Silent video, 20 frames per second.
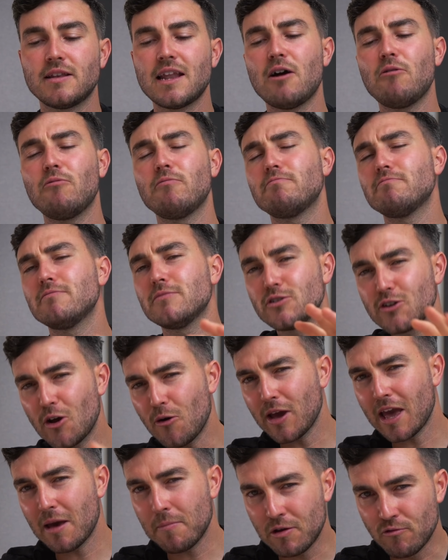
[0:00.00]
Now, don't
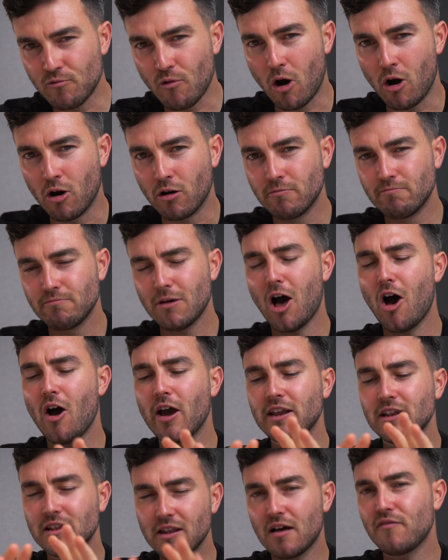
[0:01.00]
get me wrong, I
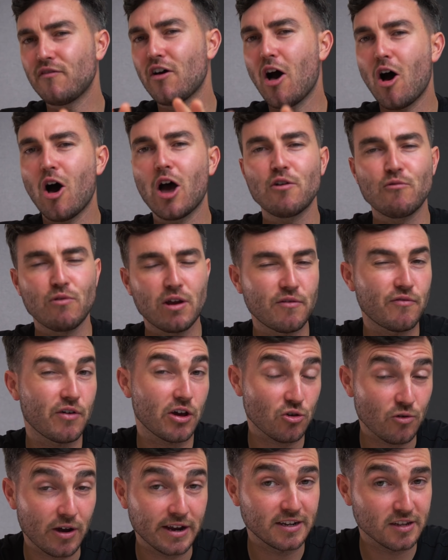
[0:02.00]
love a high
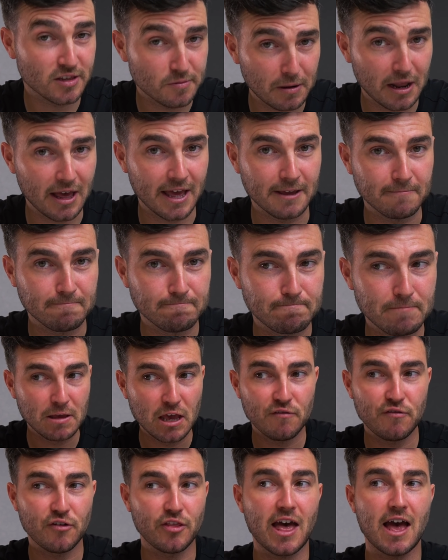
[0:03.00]
refresh rate display
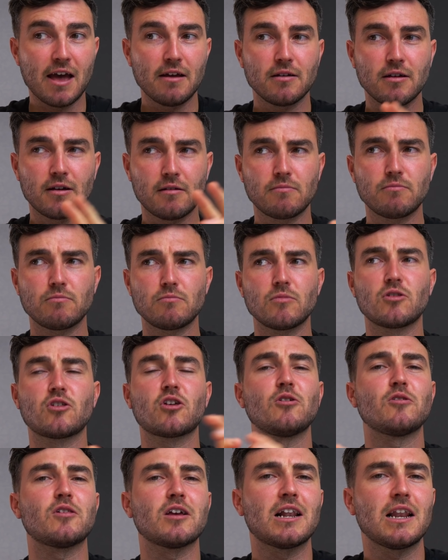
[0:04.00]
for that,
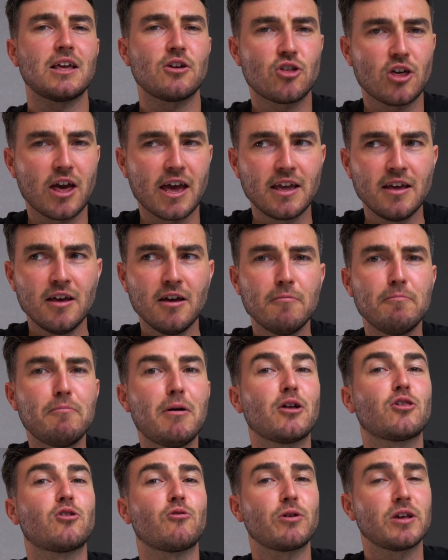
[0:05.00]
excuse the cliche,
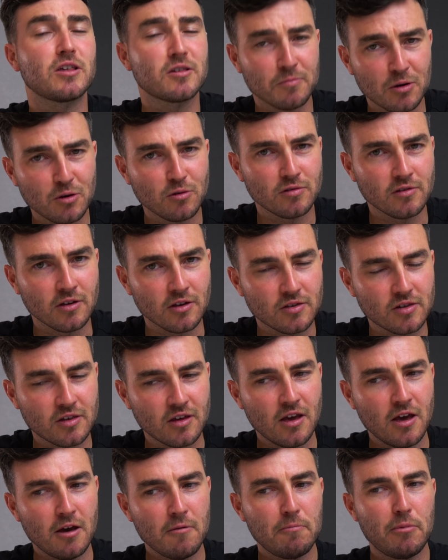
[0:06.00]
buttery smoothness.
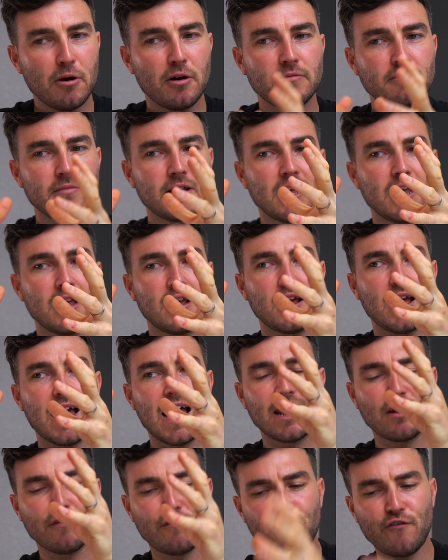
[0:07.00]
But
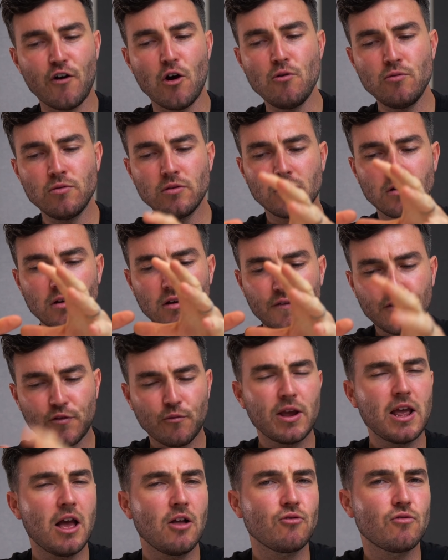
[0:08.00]
at a phone of
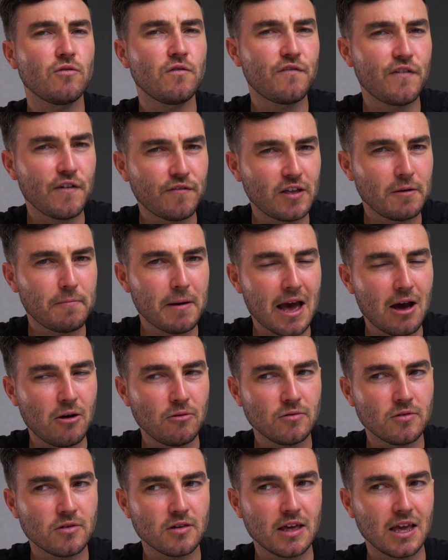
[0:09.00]

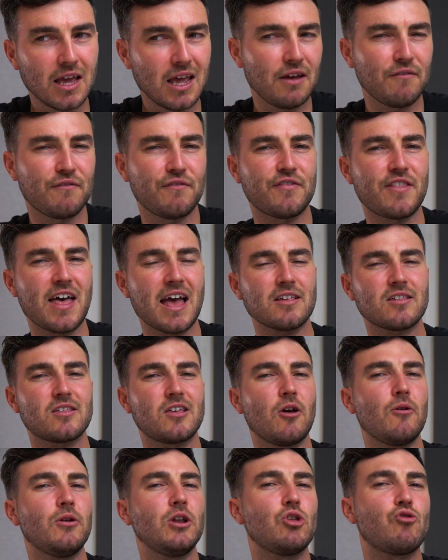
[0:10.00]
£350, if that's
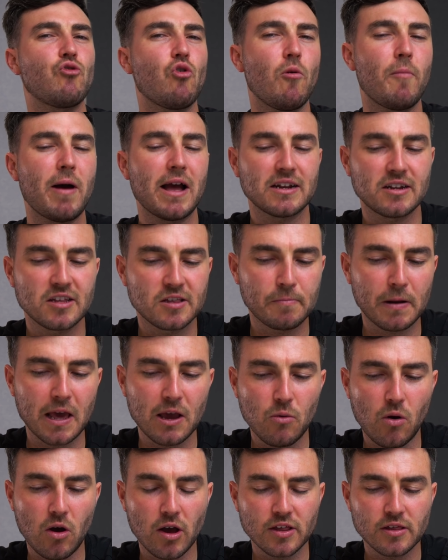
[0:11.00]
the only drawback
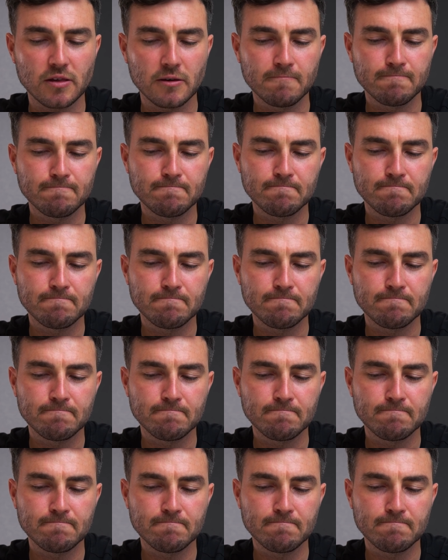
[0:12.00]
display-wise,